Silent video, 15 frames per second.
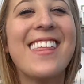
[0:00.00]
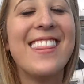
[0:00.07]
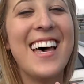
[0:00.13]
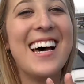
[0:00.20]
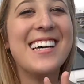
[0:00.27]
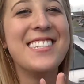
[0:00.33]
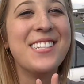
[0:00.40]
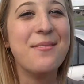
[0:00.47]
that
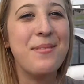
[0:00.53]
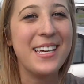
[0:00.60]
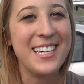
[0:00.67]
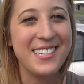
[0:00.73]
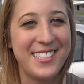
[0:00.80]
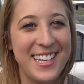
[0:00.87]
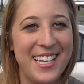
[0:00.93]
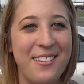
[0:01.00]
is the
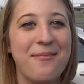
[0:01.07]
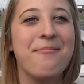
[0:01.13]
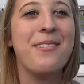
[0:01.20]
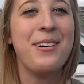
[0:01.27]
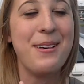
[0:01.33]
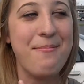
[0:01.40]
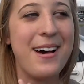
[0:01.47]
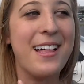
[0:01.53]
biggest thing
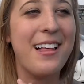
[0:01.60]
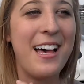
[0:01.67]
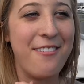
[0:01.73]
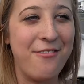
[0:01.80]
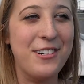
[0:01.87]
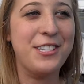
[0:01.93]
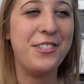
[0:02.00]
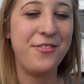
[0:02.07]
in my
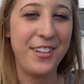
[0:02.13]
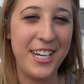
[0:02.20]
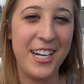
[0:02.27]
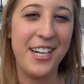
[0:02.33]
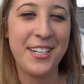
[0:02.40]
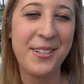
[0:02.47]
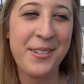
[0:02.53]
life was fear.